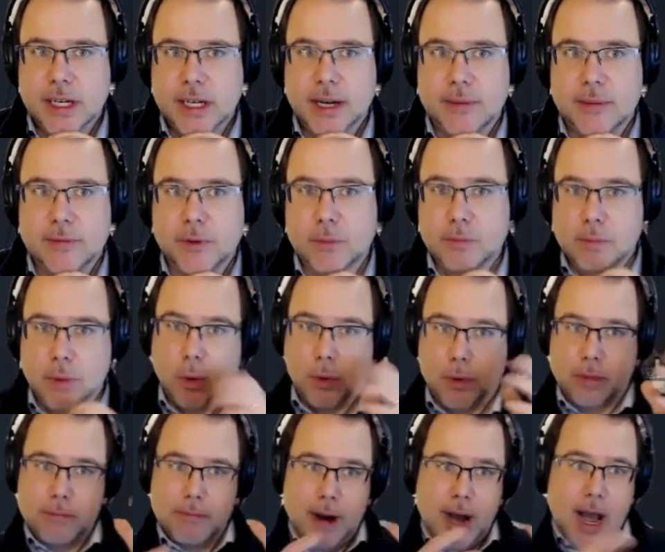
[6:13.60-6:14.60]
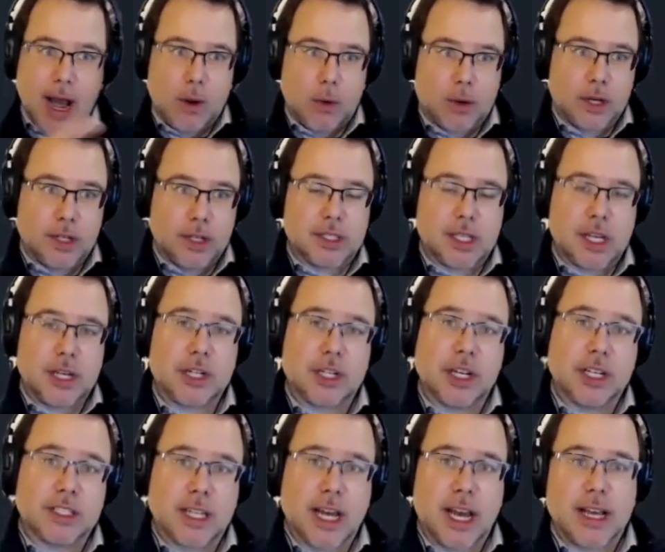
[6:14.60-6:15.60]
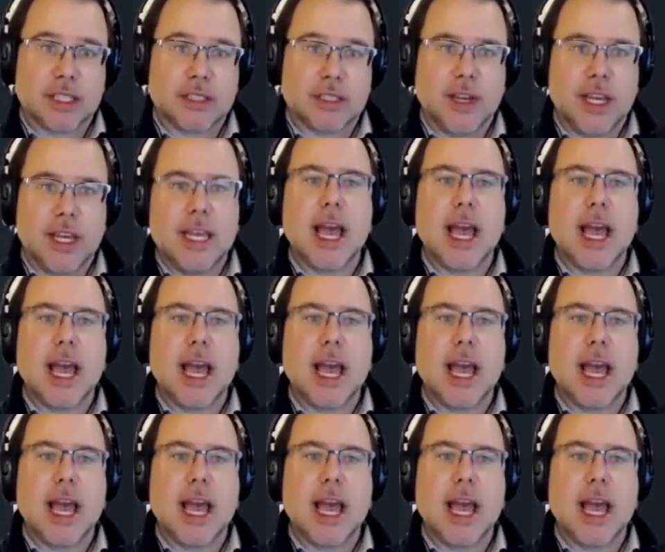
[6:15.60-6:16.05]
for both my organization as an ISV